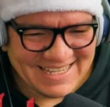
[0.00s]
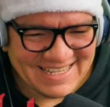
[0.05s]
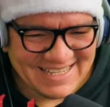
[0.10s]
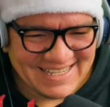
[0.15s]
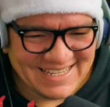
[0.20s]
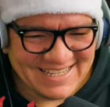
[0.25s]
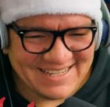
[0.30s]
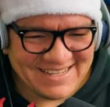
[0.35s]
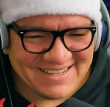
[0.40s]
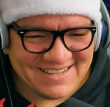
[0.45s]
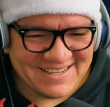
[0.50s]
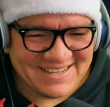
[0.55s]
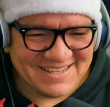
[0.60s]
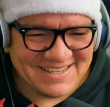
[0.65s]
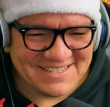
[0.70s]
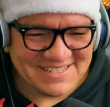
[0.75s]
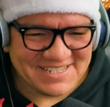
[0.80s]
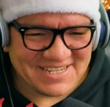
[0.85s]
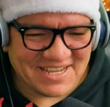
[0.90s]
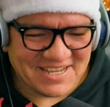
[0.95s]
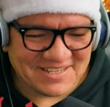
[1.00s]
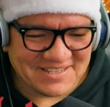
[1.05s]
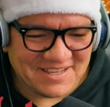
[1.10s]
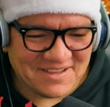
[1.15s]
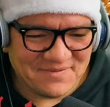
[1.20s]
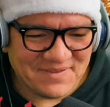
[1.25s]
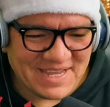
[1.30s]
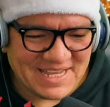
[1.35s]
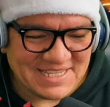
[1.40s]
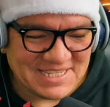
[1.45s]
Oh, Jean-Claude
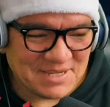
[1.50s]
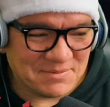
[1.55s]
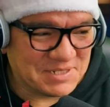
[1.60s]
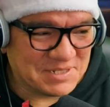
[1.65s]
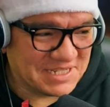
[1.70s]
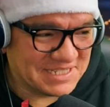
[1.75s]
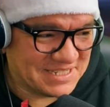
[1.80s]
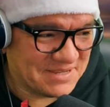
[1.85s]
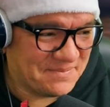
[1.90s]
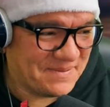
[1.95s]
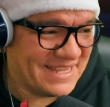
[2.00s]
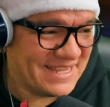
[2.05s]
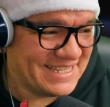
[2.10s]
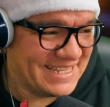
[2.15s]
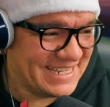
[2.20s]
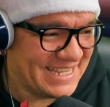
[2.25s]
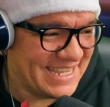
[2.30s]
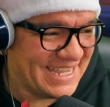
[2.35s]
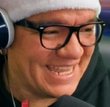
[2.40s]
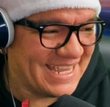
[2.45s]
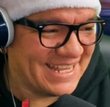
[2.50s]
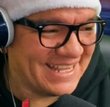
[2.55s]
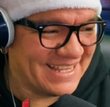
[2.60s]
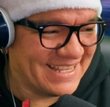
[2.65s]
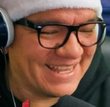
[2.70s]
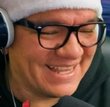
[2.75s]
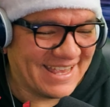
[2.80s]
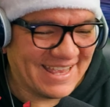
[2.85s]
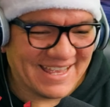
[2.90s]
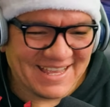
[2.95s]
Van Dipshit's about to get
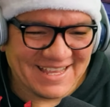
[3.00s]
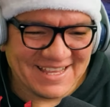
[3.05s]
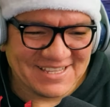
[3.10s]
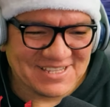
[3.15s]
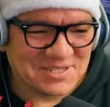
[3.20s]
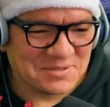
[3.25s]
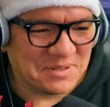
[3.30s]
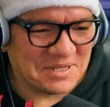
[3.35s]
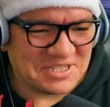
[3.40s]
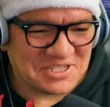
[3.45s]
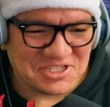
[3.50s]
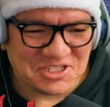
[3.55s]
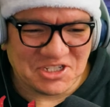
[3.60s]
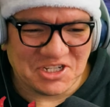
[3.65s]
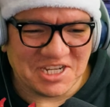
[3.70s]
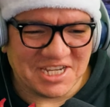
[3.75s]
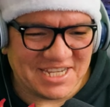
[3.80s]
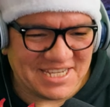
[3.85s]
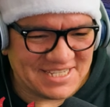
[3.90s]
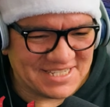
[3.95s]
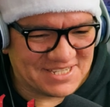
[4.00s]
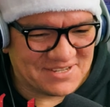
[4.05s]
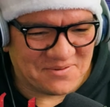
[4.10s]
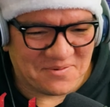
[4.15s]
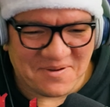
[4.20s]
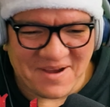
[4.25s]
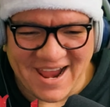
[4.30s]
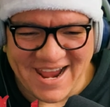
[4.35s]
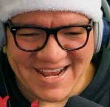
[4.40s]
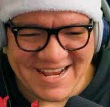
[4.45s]
Swiss cheesed
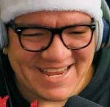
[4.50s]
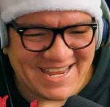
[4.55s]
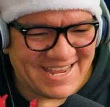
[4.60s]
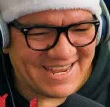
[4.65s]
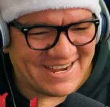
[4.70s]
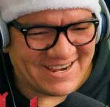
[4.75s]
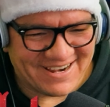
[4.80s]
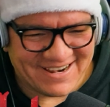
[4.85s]
right here.